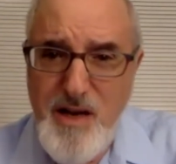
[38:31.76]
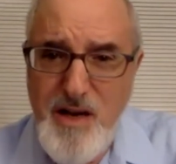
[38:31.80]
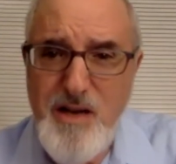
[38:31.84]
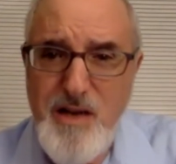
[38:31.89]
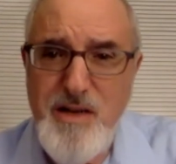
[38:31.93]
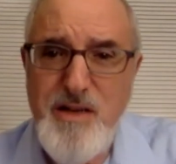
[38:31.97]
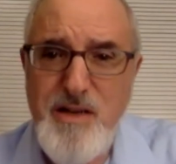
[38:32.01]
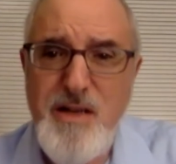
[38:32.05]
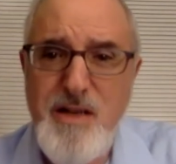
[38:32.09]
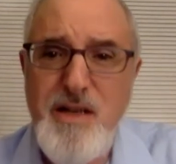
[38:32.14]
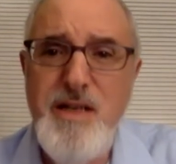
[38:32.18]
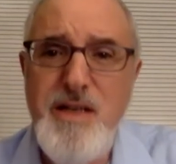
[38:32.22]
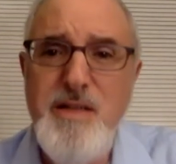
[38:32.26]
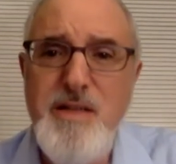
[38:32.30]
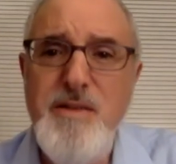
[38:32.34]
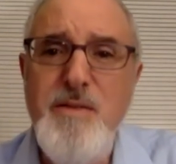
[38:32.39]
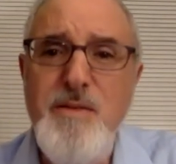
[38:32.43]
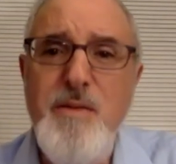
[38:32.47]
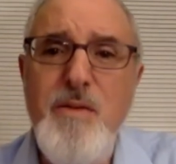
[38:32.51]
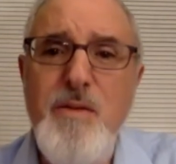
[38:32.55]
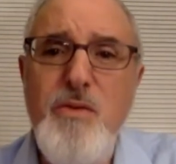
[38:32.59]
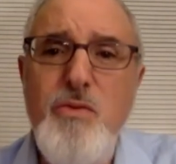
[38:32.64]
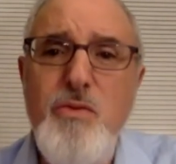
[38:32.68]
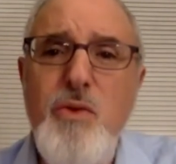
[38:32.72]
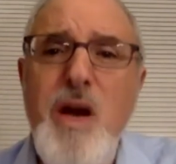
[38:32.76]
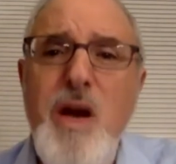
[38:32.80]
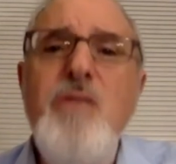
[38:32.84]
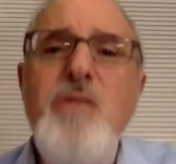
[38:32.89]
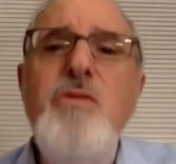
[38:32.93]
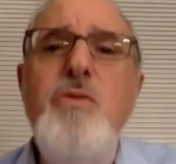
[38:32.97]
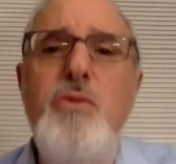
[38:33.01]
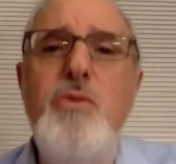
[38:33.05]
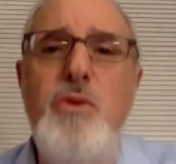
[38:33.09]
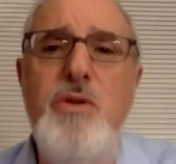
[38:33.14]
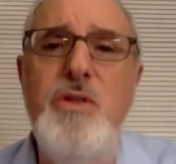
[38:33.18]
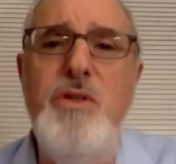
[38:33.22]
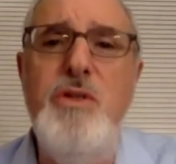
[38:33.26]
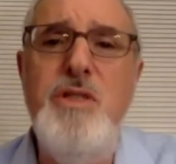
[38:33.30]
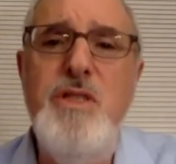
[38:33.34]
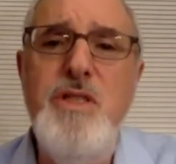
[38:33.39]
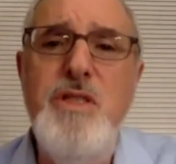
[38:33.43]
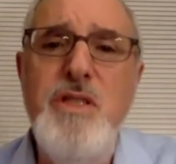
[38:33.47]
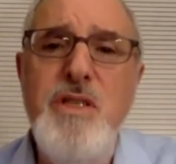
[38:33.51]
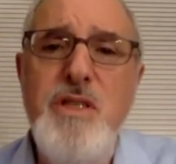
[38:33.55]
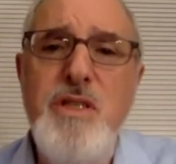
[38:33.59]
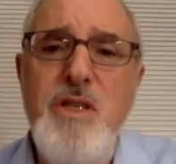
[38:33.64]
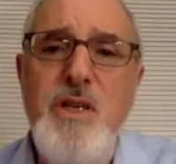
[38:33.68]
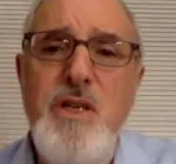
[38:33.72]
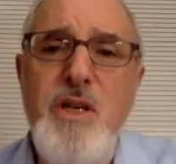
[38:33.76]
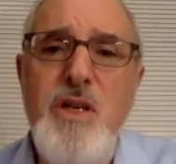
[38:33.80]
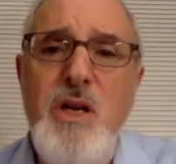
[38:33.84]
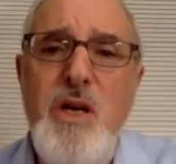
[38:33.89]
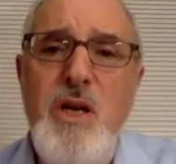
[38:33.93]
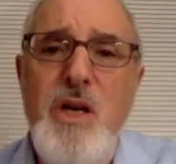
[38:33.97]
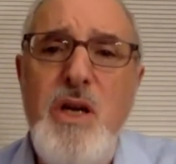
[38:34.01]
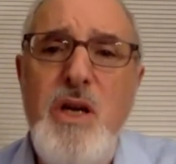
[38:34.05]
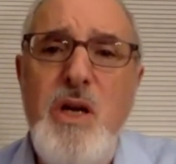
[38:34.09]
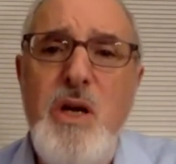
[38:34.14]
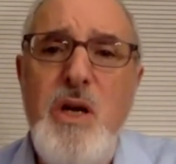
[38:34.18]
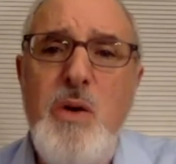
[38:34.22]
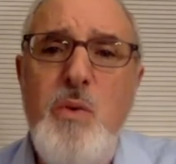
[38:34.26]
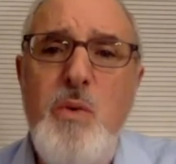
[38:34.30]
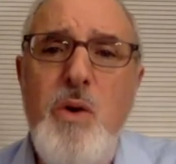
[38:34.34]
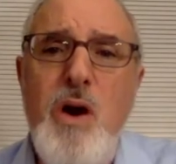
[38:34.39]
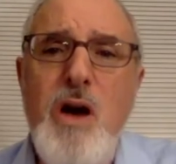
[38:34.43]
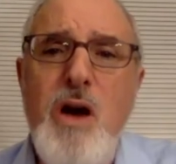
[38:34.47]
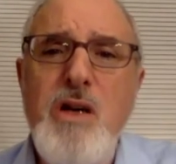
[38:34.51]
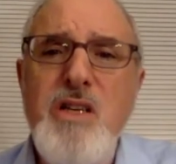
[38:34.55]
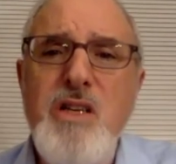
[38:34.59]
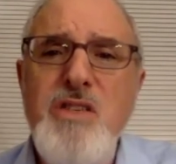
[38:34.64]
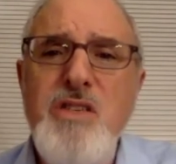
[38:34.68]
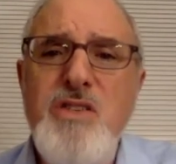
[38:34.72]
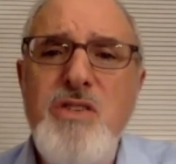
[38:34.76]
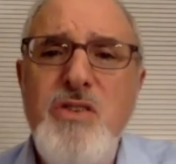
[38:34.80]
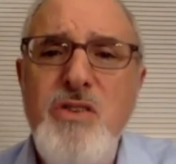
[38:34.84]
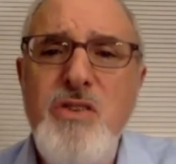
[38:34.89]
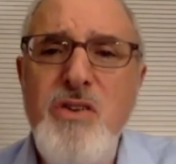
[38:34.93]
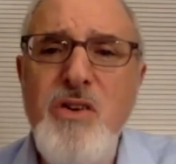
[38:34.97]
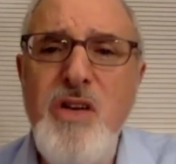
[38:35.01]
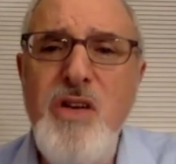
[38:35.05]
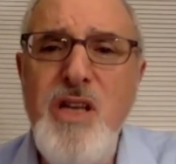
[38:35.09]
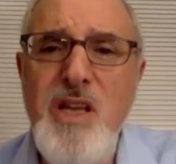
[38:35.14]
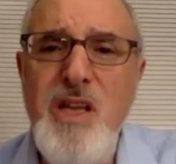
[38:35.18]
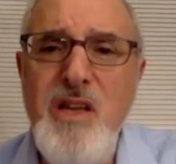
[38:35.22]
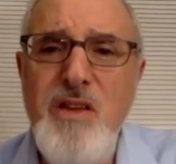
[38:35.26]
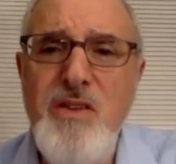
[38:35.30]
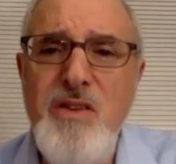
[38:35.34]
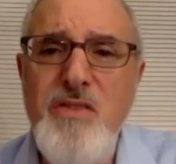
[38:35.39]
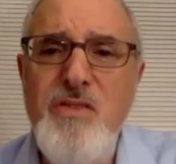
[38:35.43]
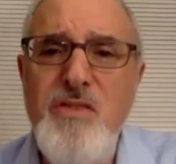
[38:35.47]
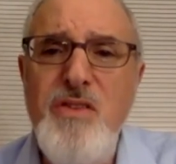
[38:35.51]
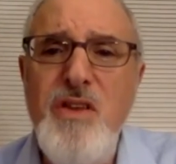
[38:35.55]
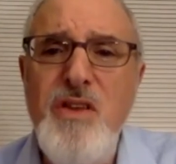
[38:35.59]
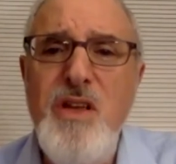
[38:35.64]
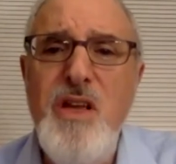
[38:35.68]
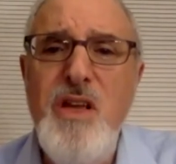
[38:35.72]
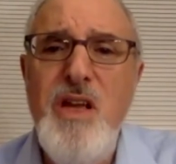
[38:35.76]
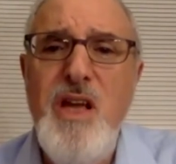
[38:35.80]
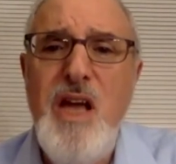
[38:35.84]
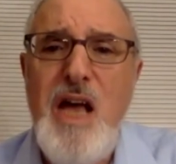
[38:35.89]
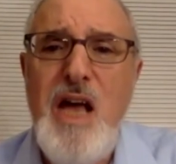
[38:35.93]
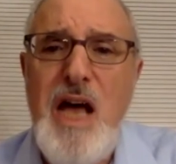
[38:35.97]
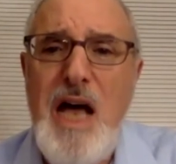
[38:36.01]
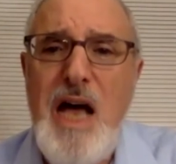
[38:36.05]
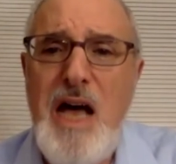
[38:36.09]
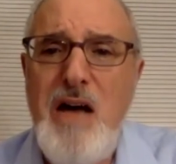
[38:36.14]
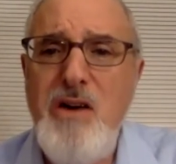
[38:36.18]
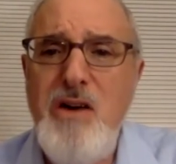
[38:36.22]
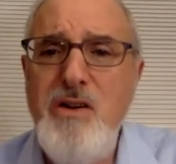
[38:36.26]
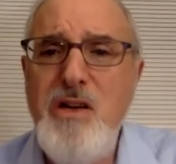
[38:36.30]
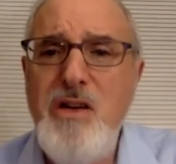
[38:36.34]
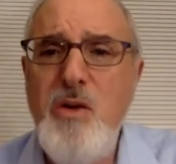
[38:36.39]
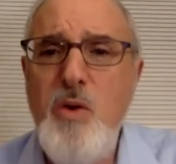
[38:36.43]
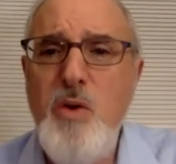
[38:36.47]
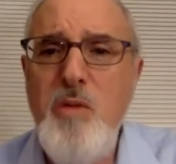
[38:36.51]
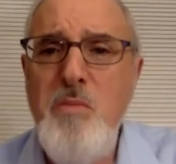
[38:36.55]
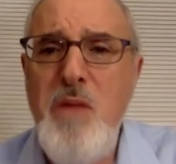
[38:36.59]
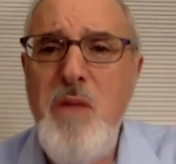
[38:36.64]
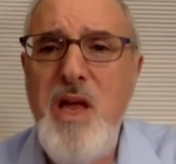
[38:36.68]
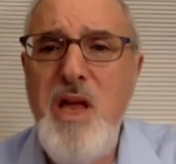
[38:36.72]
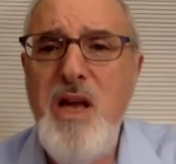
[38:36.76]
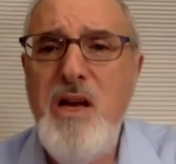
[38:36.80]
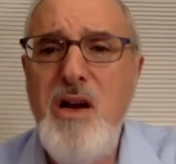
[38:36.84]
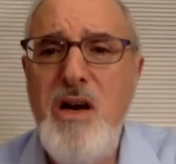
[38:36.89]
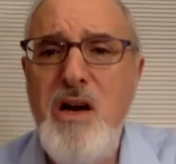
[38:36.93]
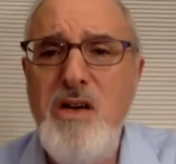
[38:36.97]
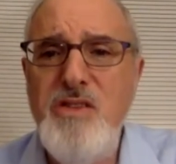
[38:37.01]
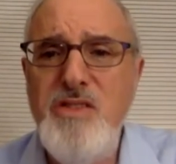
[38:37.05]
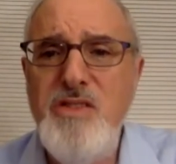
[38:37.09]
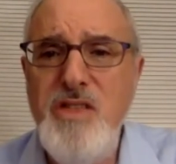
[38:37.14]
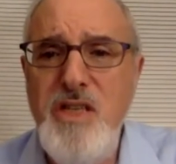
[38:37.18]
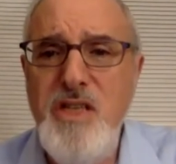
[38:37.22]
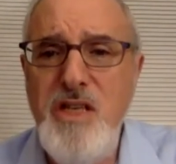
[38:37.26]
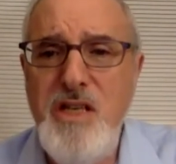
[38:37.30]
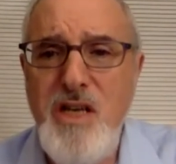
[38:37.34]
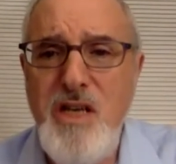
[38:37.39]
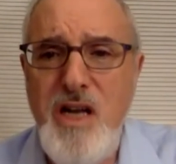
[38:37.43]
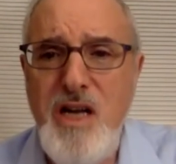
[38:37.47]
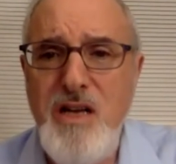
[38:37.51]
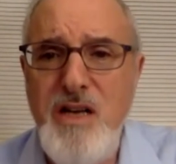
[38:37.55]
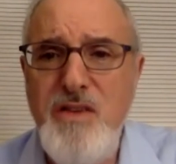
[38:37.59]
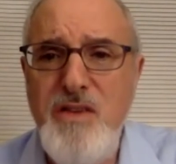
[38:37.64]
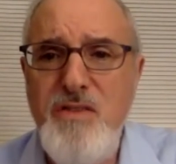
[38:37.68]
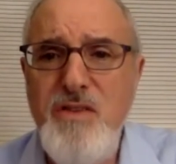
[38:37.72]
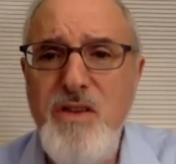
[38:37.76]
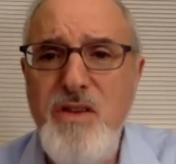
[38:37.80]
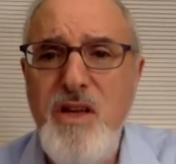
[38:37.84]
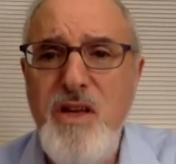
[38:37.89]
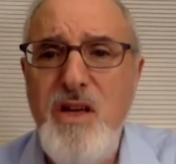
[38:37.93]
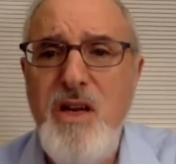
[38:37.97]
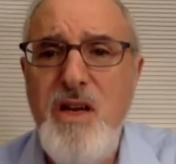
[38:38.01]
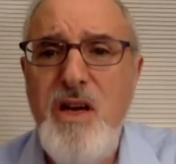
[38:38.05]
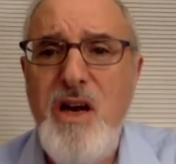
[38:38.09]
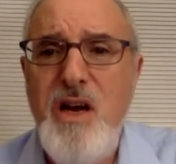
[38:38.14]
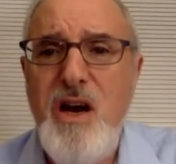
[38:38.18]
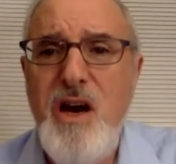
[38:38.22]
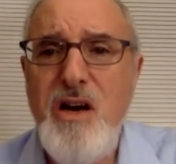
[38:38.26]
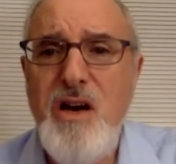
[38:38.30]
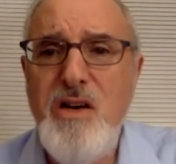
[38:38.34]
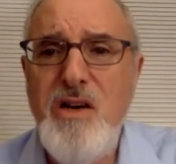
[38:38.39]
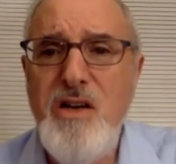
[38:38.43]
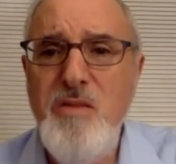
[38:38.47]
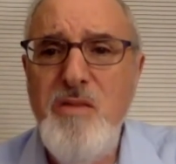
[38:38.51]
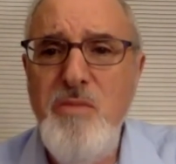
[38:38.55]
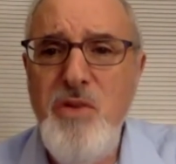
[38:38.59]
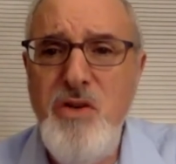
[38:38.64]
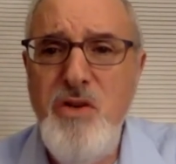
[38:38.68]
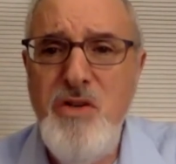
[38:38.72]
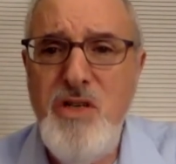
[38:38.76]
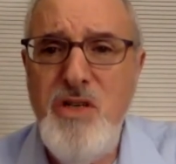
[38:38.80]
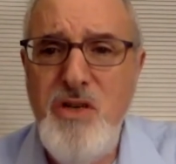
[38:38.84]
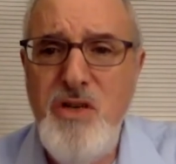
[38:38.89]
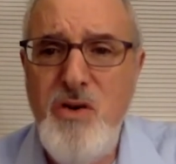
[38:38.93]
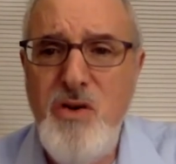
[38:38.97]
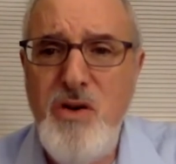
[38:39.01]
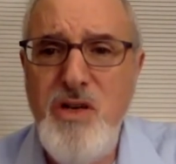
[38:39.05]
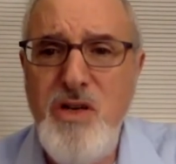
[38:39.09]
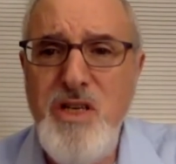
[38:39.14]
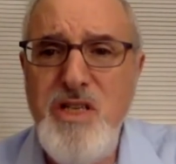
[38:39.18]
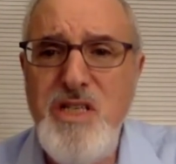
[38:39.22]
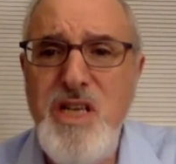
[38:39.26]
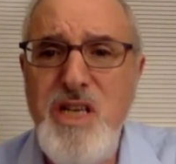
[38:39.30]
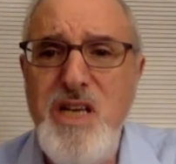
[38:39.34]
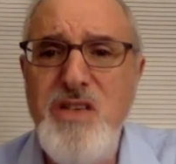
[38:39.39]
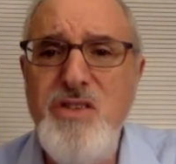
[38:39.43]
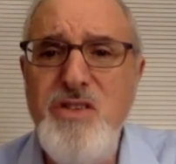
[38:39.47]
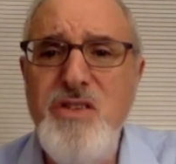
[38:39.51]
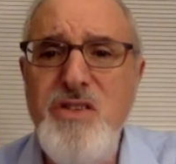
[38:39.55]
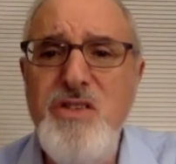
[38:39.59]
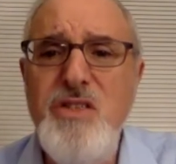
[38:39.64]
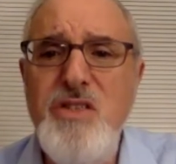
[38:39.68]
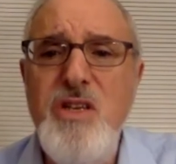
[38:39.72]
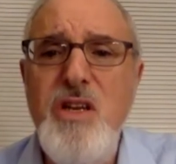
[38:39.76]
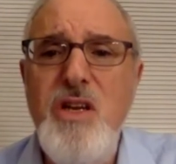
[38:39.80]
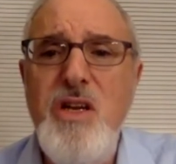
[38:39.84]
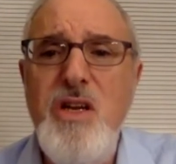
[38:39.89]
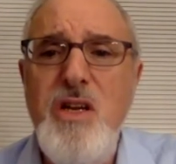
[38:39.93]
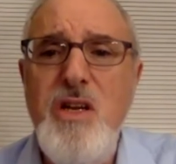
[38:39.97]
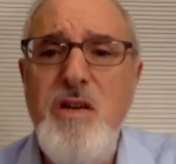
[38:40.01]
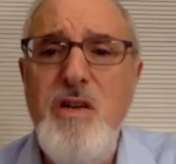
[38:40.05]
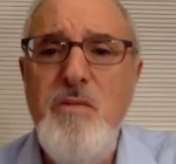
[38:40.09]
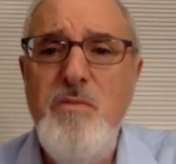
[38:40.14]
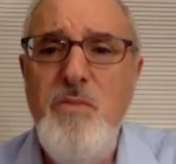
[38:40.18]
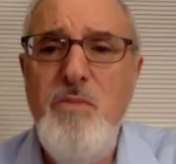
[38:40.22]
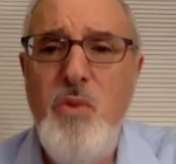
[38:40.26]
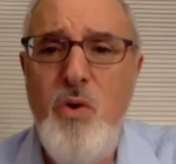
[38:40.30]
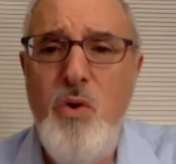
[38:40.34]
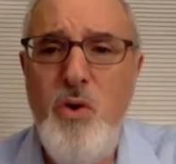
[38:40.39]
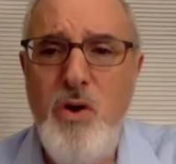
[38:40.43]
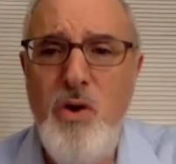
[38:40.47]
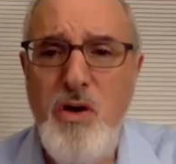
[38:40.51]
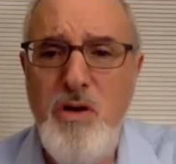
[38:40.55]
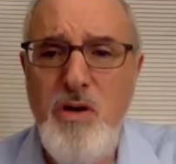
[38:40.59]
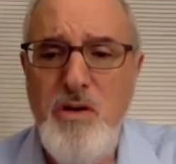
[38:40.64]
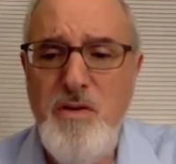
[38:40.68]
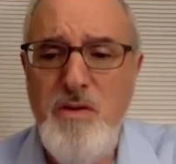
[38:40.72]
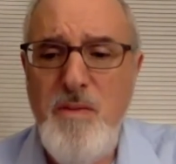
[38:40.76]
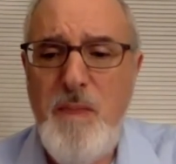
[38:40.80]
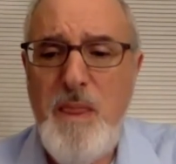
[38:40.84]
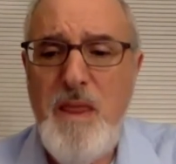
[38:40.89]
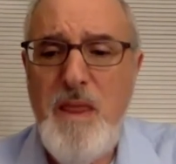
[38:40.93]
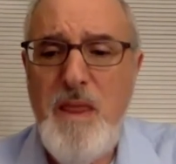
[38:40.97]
uh, ground rules, where our concern is how can we make our synagogues, our community organizations more